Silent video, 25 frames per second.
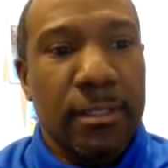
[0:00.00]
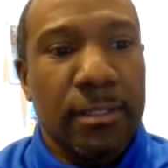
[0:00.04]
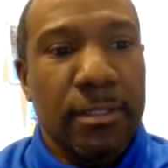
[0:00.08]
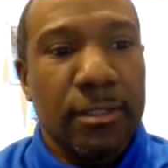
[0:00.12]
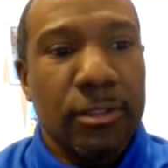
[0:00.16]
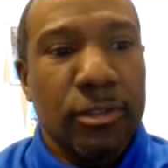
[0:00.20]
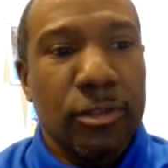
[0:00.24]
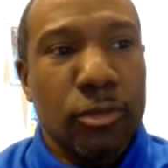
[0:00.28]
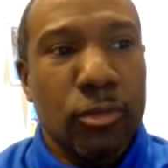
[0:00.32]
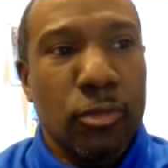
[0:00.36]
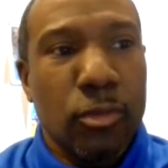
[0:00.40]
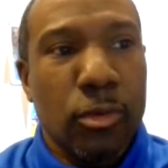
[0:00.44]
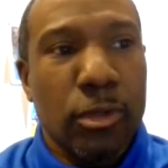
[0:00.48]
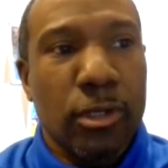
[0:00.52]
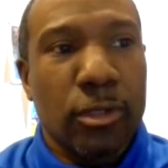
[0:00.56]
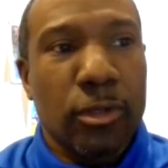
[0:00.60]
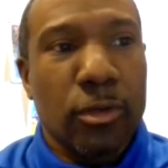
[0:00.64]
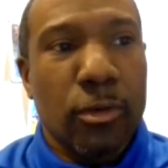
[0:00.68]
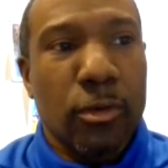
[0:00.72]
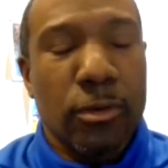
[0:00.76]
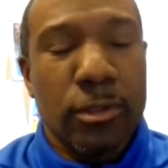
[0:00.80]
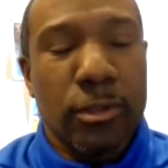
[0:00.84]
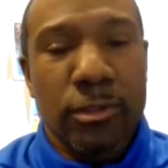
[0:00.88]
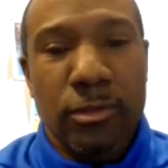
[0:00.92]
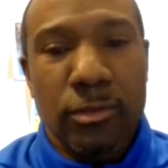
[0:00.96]
you are
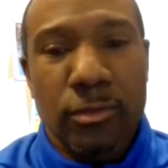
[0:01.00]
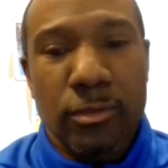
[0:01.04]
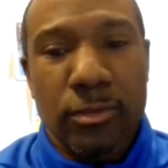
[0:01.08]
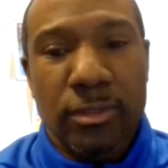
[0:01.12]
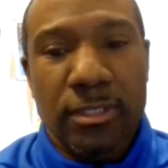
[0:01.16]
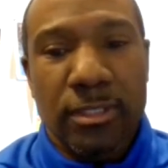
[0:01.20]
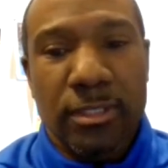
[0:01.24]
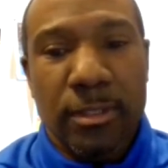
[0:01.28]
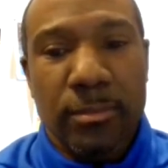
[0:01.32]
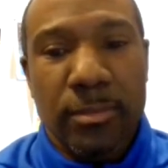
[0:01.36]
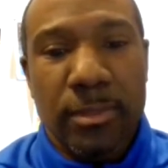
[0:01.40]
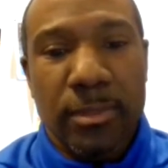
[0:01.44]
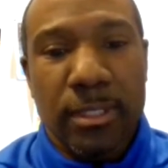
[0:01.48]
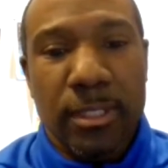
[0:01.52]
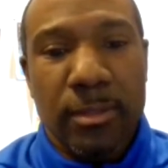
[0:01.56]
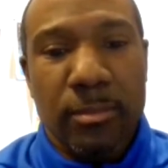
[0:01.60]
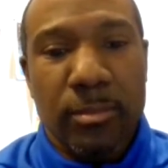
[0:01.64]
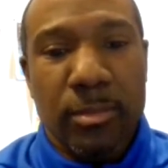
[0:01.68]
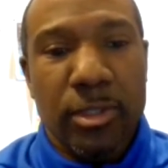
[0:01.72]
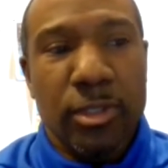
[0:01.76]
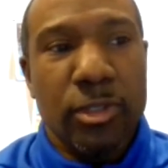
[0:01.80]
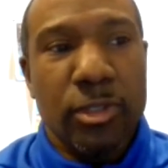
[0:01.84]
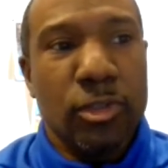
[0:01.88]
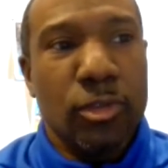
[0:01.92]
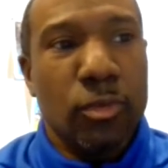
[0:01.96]
going through something,
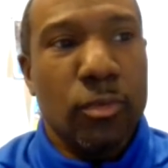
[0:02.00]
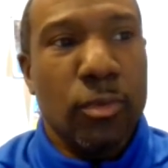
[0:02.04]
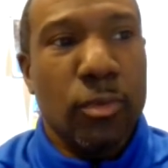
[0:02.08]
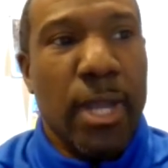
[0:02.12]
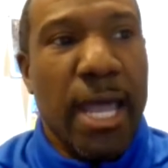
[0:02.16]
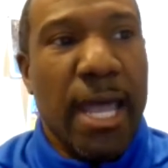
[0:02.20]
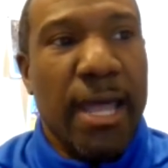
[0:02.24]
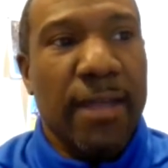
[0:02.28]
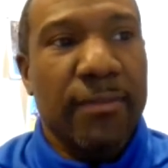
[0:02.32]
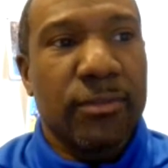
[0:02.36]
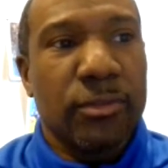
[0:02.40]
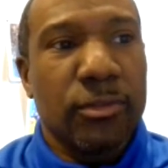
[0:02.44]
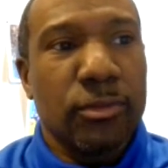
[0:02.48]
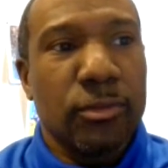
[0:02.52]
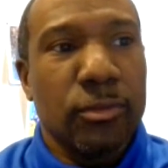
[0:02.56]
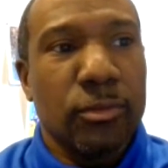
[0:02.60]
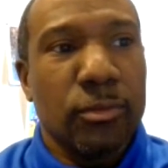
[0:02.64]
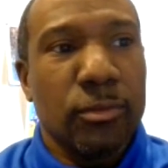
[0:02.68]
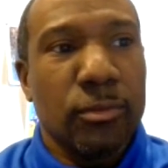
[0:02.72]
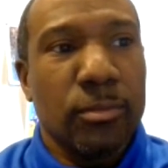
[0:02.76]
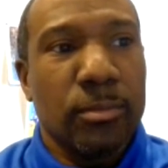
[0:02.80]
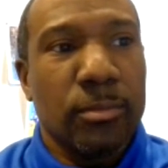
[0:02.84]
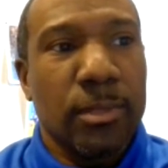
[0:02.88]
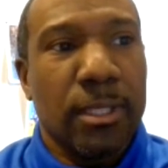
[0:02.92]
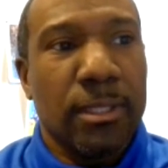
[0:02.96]
but you have
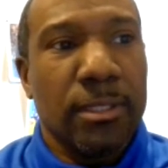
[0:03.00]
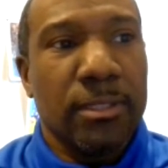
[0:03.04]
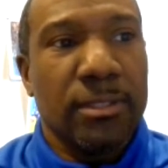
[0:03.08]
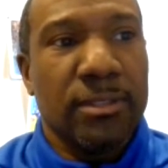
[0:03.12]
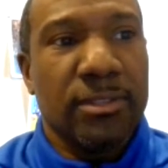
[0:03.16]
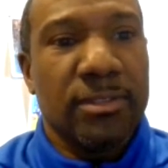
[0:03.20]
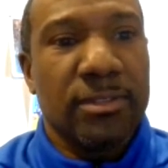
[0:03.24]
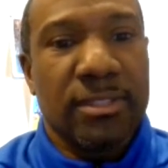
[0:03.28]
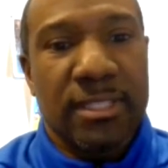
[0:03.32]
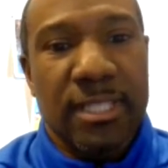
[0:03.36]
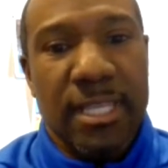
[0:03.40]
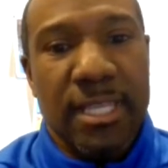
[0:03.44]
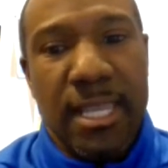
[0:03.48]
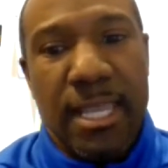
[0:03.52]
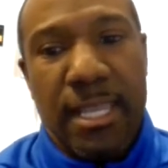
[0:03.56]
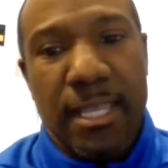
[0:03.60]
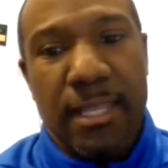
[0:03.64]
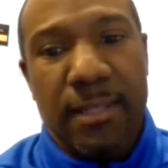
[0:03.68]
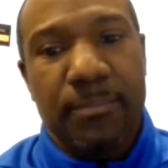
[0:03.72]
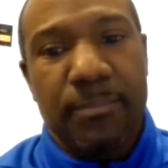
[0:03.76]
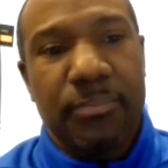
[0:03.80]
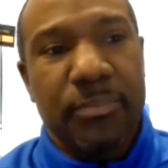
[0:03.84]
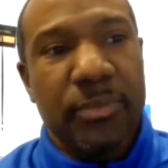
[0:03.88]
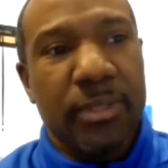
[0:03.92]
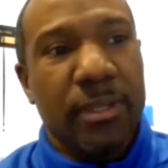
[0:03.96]
to
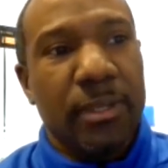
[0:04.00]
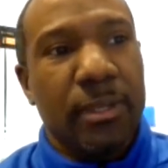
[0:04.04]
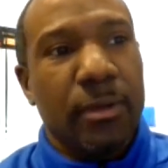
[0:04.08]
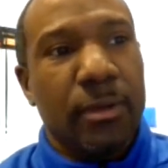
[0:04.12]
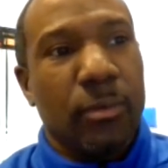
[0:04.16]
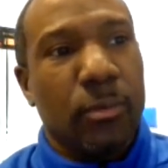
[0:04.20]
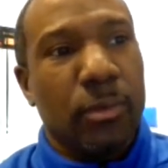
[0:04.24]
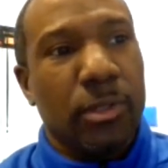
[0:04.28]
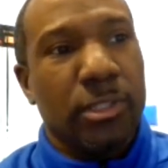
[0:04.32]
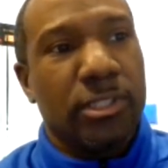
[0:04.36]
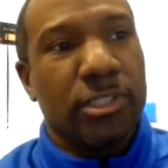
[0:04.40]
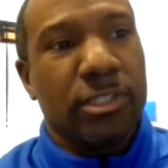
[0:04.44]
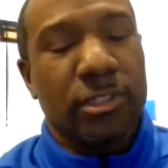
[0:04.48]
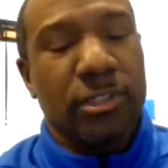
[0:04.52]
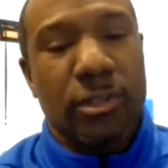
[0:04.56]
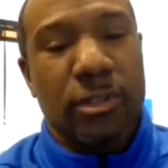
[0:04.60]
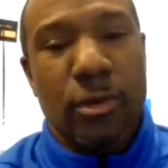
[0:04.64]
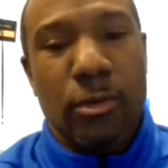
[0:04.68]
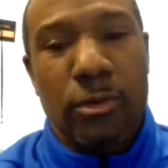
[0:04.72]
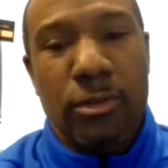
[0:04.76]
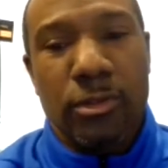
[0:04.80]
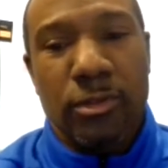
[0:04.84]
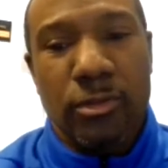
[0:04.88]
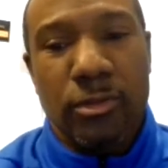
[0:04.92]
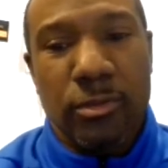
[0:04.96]
understand what you're
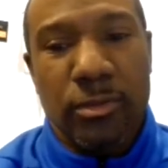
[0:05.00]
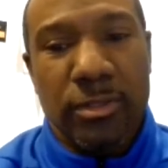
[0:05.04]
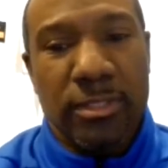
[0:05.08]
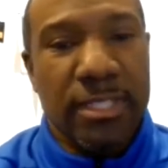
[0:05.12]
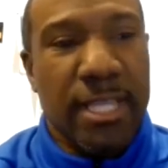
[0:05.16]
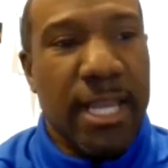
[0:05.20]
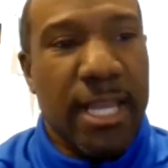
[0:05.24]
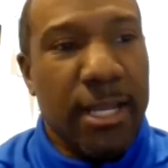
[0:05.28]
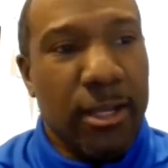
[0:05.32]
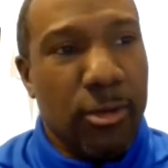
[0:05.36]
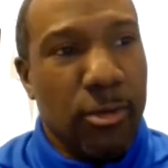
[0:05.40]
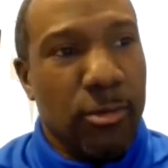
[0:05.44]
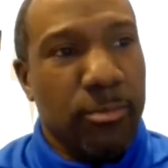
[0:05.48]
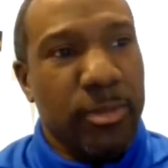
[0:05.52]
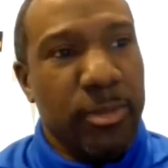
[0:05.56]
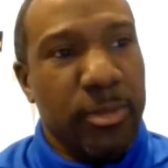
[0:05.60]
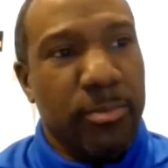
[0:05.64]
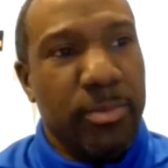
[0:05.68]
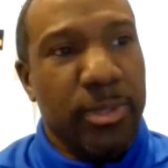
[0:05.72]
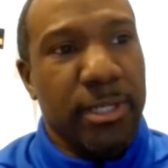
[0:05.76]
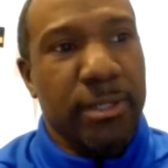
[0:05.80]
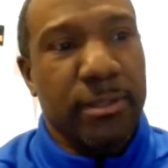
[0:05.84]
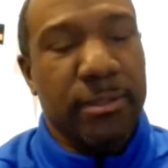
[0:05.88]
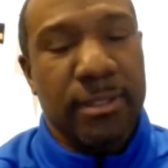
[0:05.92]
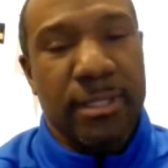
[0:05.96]
going through is not going to be
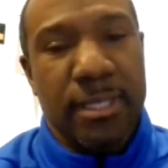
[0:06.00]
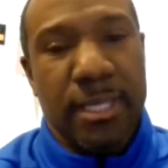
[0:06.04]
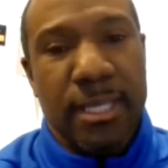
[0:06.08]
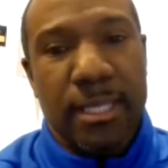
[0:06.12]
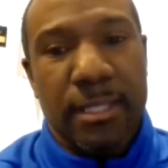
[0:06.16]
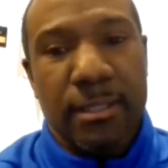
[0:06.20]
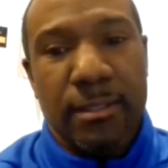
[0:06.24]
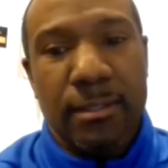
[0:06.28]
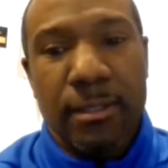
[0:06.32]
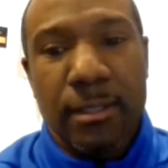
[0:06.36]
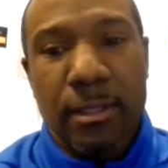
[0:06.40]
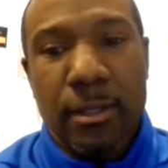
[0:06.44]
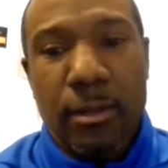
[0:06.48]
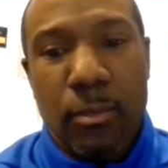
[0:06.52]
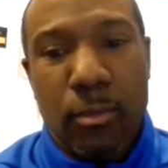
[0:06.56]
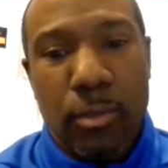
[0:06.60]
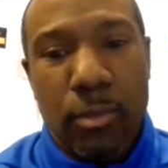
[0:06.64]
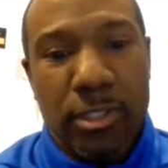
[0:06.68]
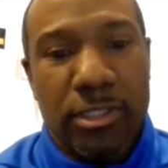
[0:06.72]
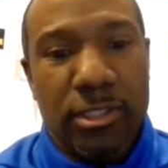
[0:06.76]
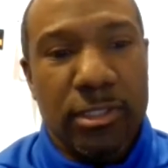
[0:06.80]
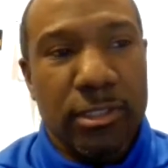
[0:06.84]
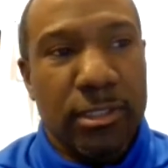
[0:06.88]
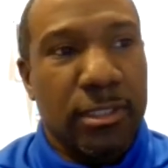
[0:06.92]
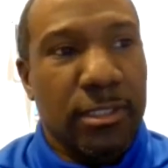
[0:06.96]
bigger than
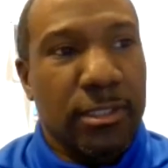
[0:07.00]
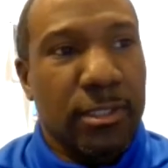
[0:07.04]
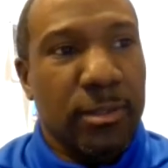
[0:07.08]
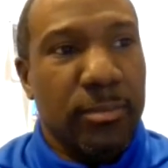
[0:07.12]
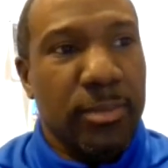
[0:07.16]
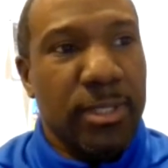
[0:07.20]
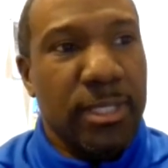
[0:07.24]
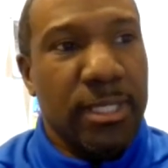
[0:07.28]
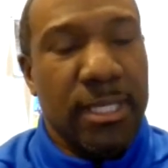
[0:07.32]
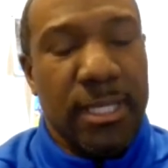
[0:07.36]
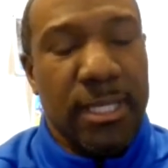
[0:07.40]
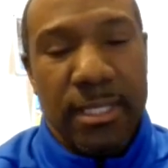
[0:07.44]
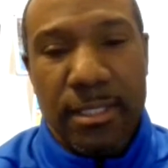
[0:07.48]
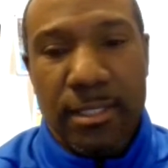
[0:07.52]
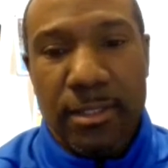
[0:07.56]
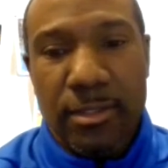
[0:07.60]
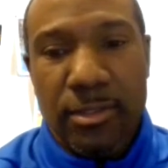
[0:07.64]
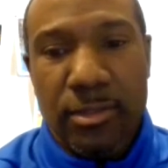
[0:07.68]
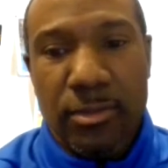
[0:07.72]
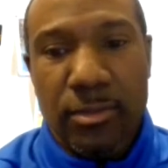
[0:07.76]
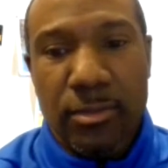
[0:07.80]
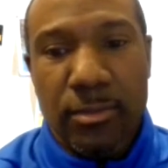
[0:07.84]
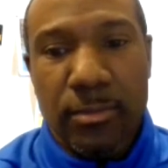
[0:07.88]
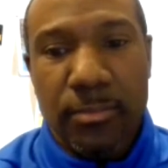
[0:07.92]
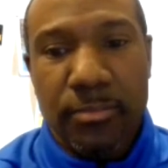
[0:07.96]
what you're going to be getting
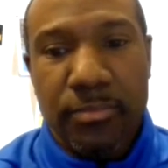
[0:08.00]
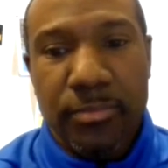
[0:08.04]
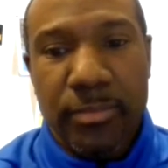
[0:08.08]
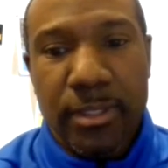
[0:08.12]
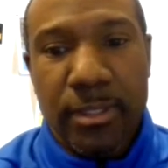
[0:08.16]
to.